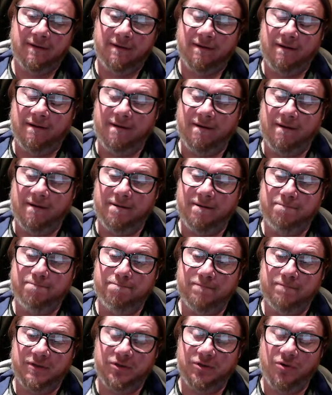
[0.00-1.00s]

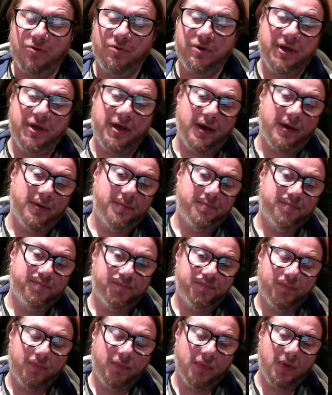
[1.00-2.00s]
Um. So yeah,
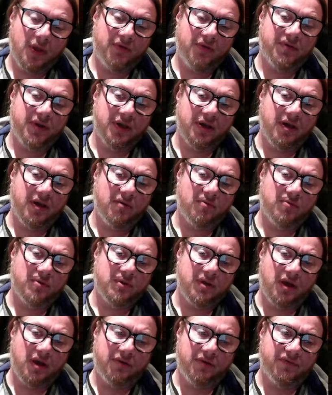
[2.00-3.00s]
I think I would.
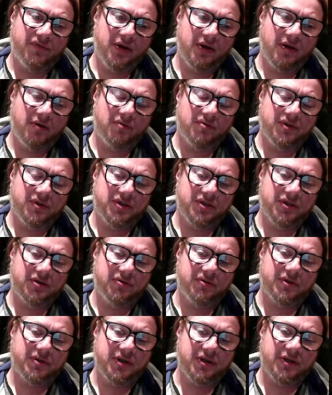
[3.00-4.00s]
I think I would
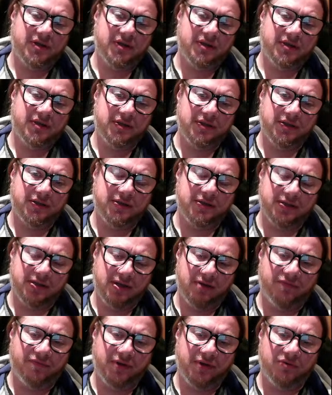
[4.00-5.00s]
seriously consider
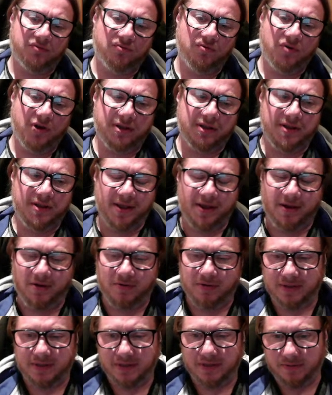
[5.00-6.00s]
something right now
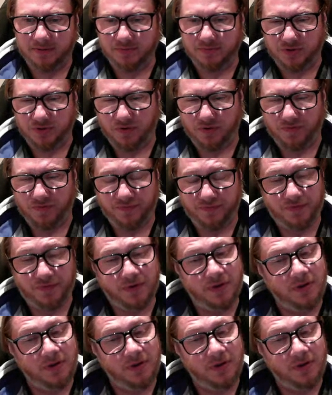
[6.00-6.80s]
in terms of